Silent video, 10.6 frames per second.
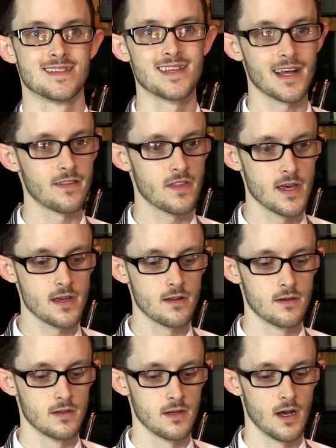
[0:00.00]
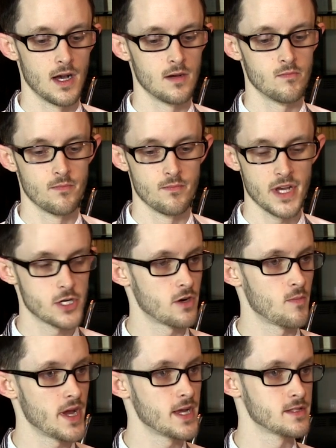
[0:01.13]
Second thing, make sure
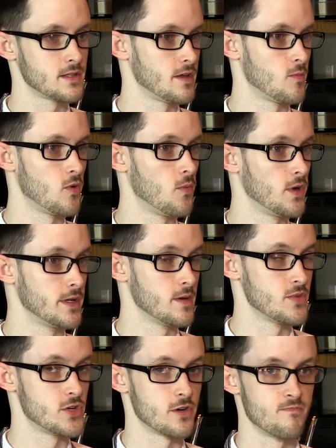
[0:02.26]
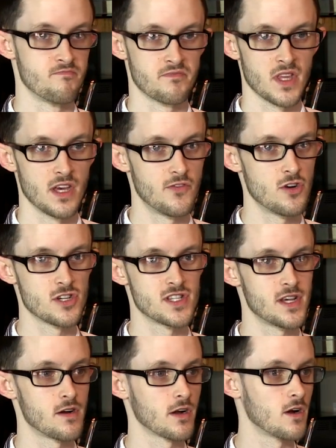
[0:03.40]
your pan's at the appropriate temperature. If you're just
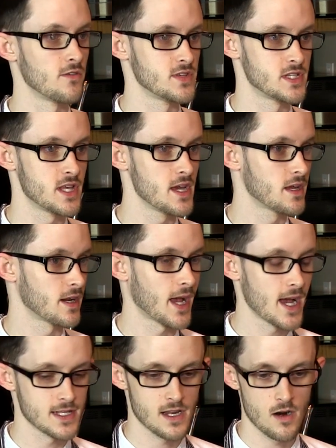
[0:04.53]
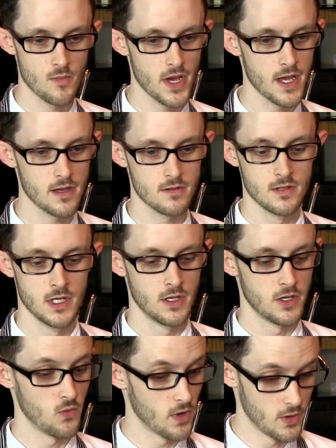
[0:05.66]
searing off a steak in a cast iron pan,
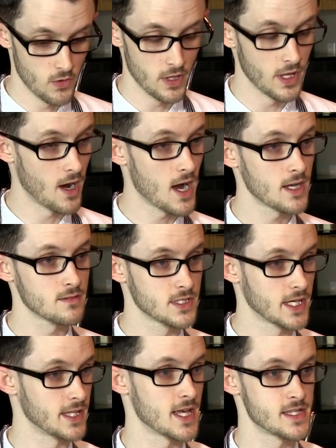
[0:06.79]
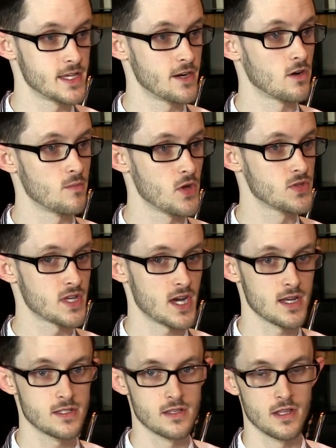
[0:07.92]
you want it really hot to get that sear on both
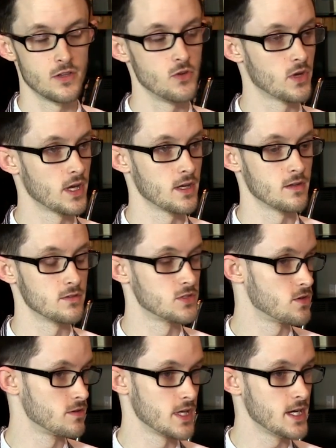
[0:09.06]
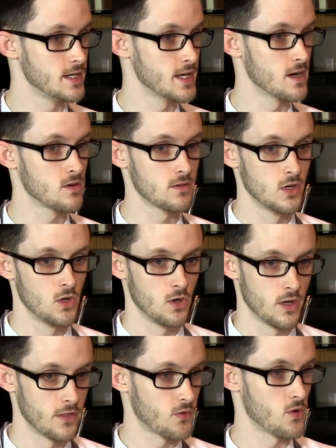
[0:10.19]
sides, then you can turn the heat down
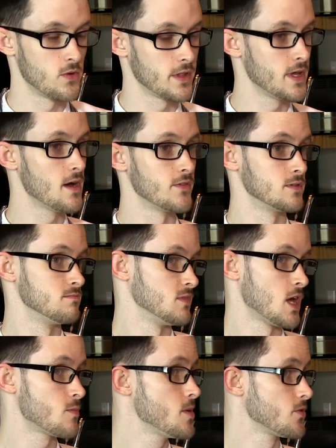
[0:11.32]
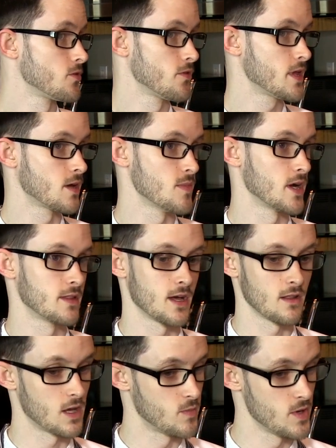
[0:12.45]
and throw it in the oven. A lot of people don't think about that.
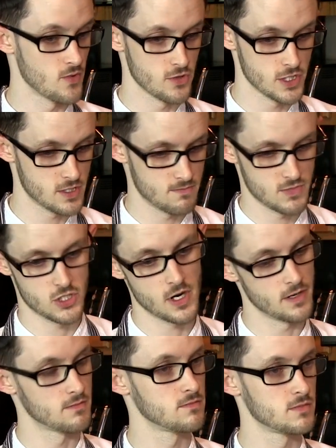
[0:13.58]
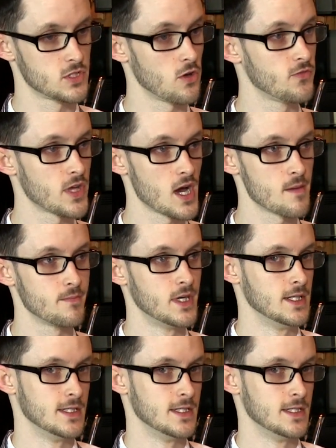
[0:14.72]
A lot of people just straight stovetop.